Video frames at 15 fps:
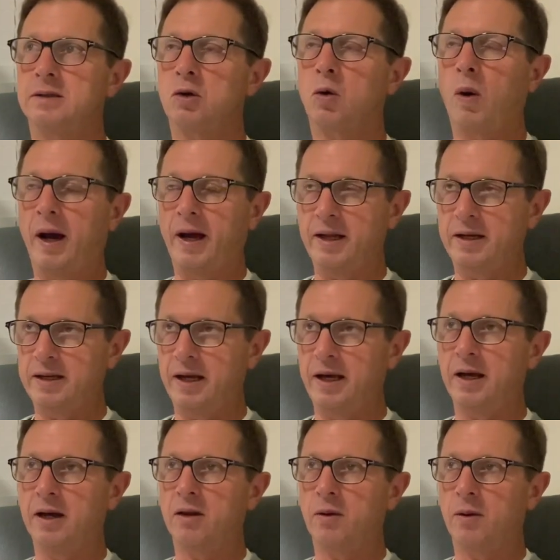Quiet
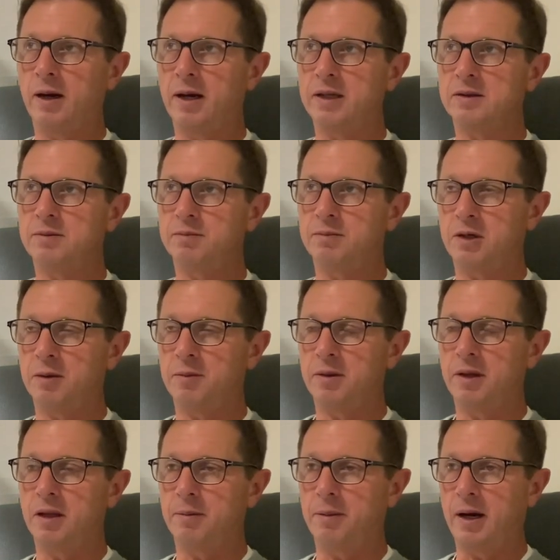day otherwise
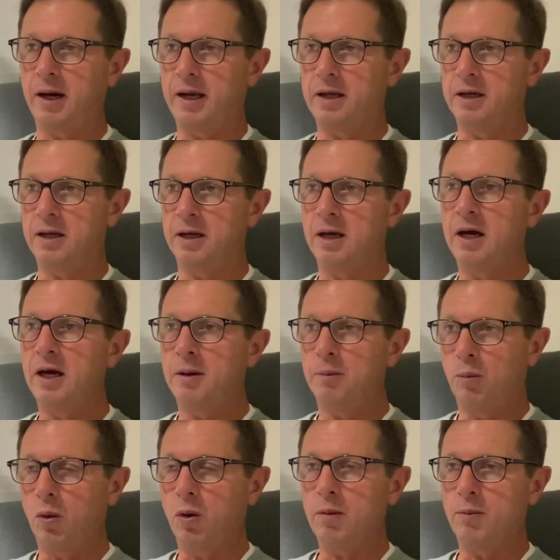in the mind.
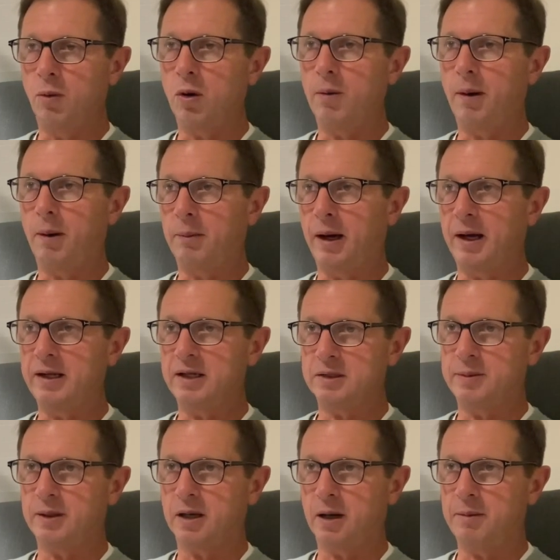More and more my mind is
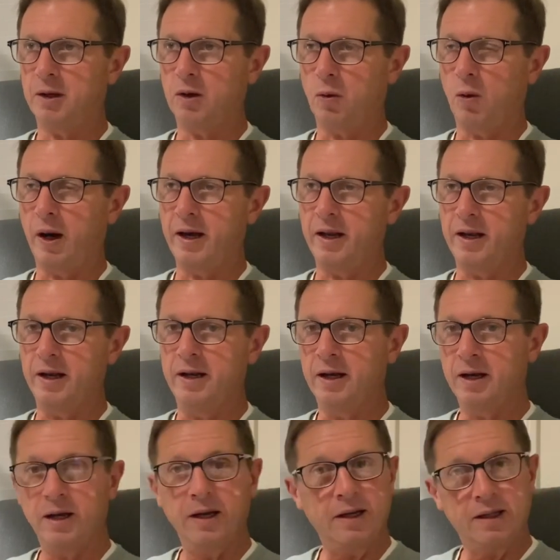becoming quieted.
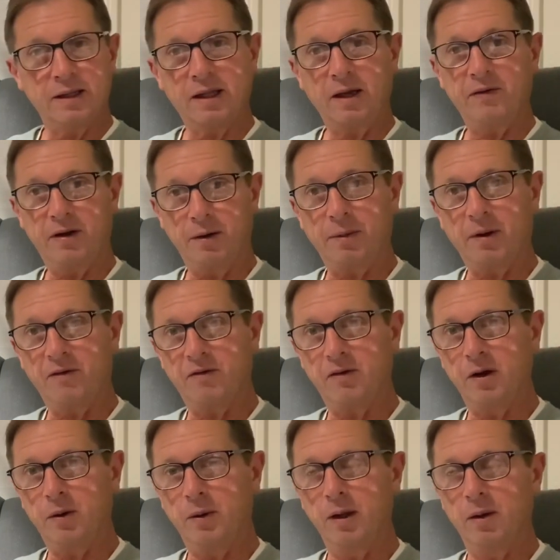Giving up on
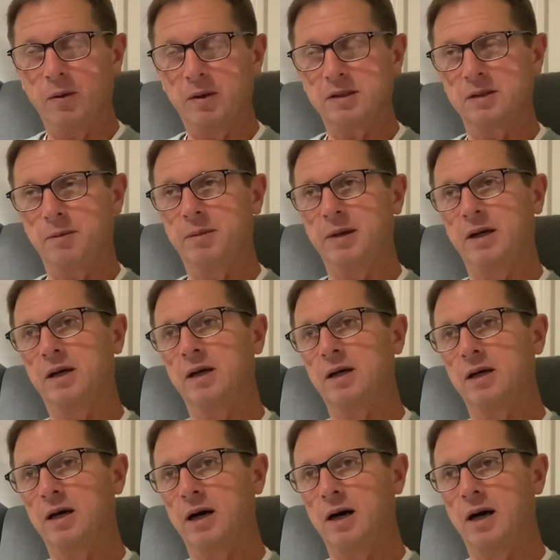free will was a big
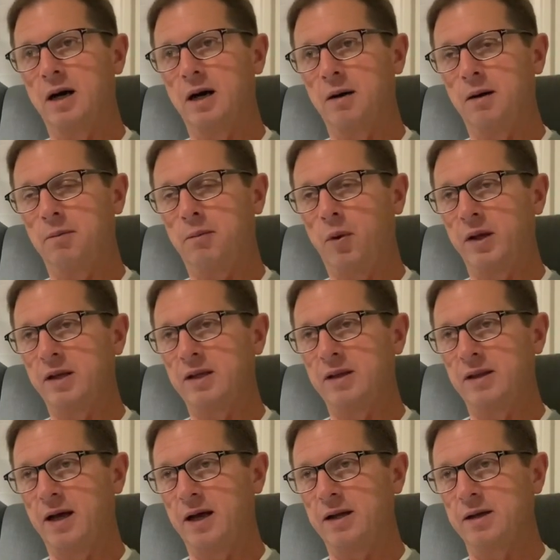point in
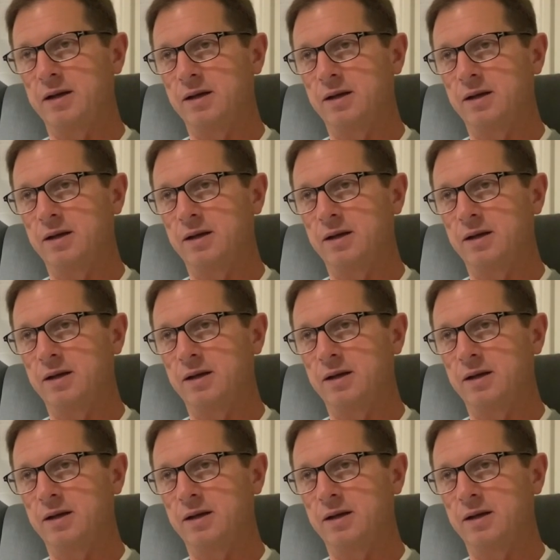that.